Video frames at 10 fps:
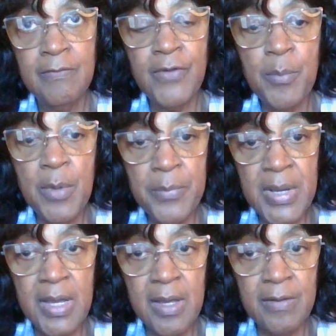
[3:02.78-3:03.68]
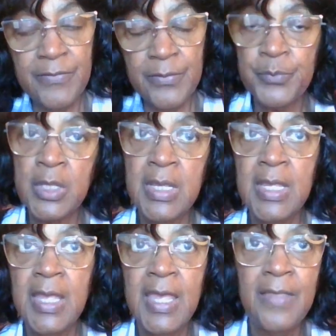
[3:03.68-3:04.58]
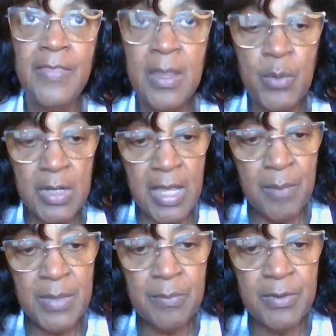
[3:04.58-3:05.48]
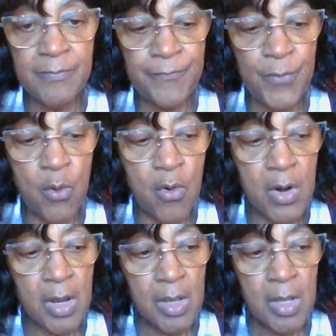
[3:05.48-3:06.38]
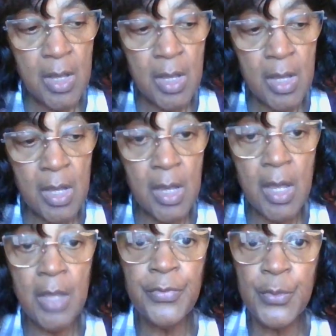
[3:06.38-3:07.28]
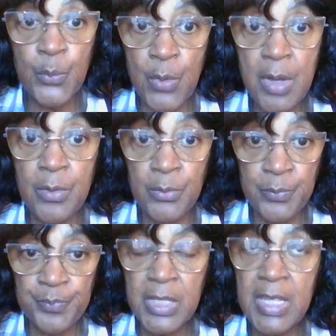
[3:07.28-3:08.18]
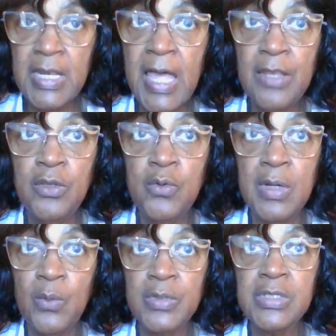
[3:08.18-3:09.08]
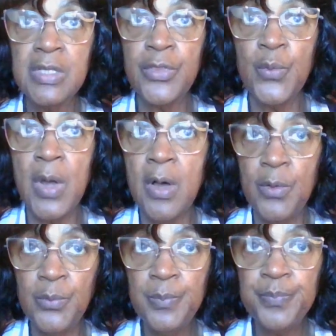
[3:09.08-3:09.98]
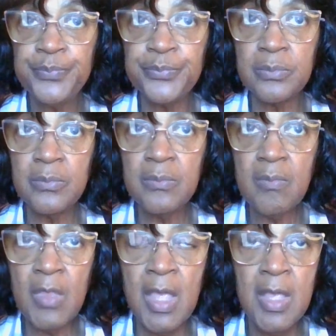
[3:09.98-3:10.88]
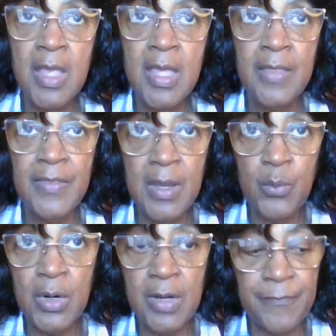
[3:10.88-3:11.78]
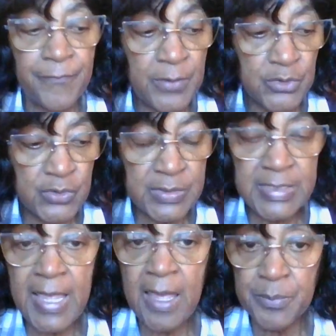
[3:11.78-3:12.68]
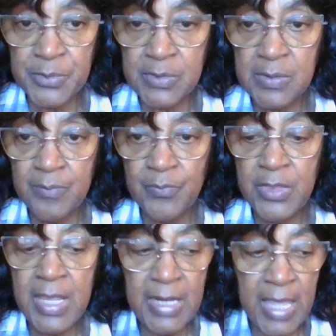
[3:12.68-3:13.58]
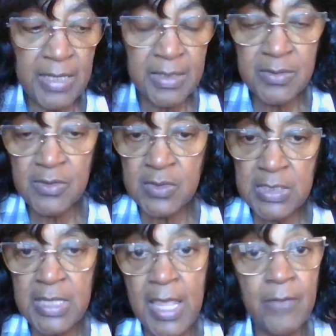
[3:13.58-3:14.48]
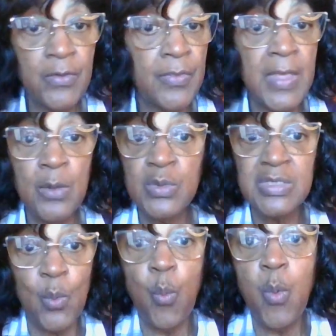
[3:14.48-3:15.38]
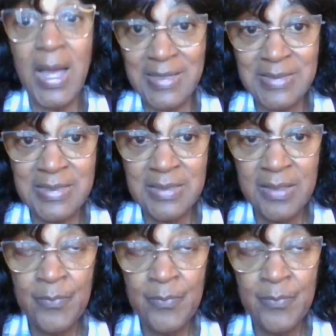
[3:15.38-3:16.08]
from above. They were coming before a throne, and I knew it was a throne. There were a few steps that I could see. Everything was white.